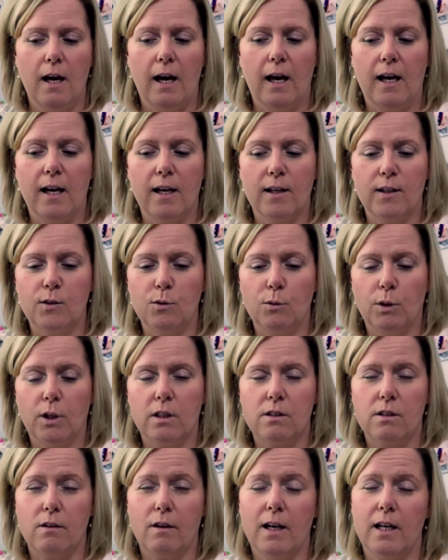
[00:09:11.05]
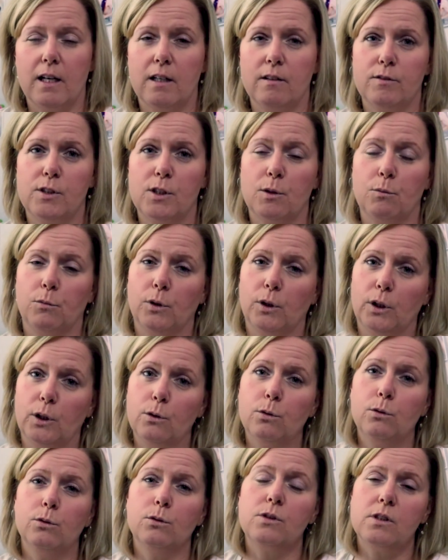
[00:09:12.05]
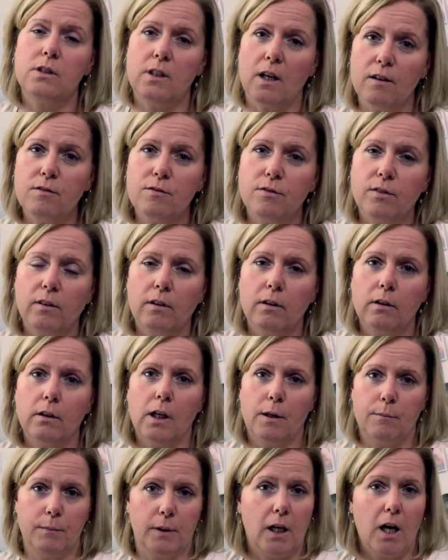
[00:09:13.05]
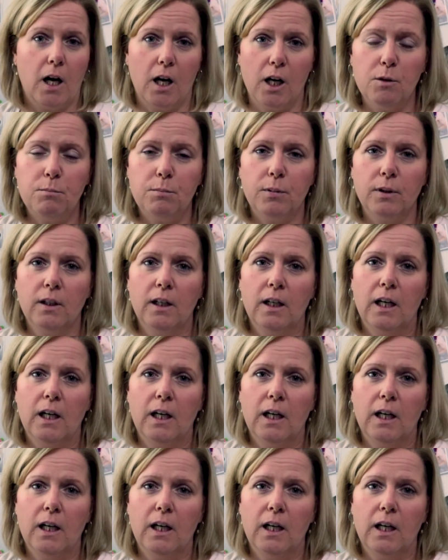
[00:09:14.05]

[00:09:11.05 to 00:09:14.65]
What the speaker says: And we also have some really cool stuff coming up